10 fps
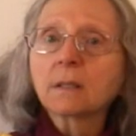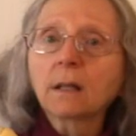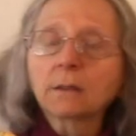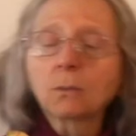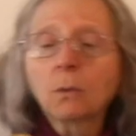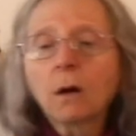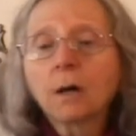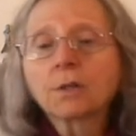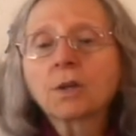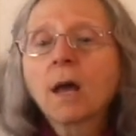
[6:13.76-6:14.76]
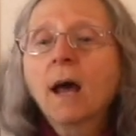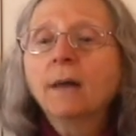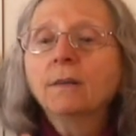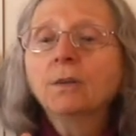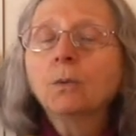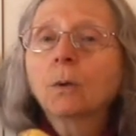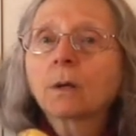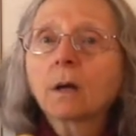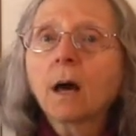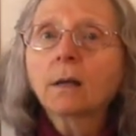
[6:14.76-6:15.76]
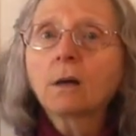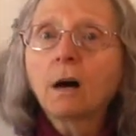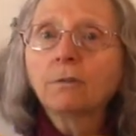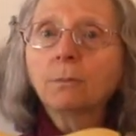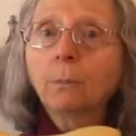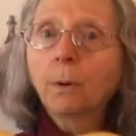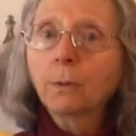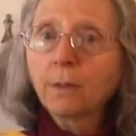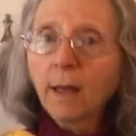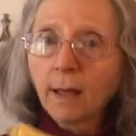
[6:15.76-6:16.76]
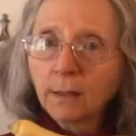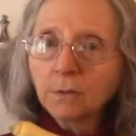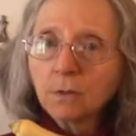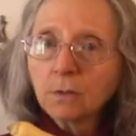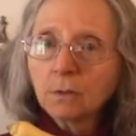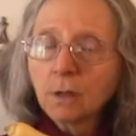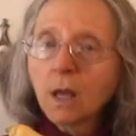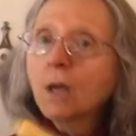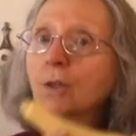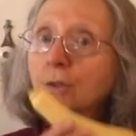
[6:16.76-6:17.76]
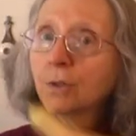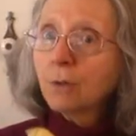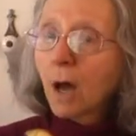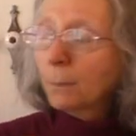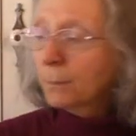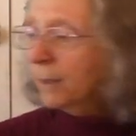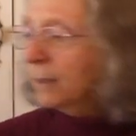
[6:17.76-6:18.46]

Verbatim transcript: solid wash, and then you want to cut off both ends. Do not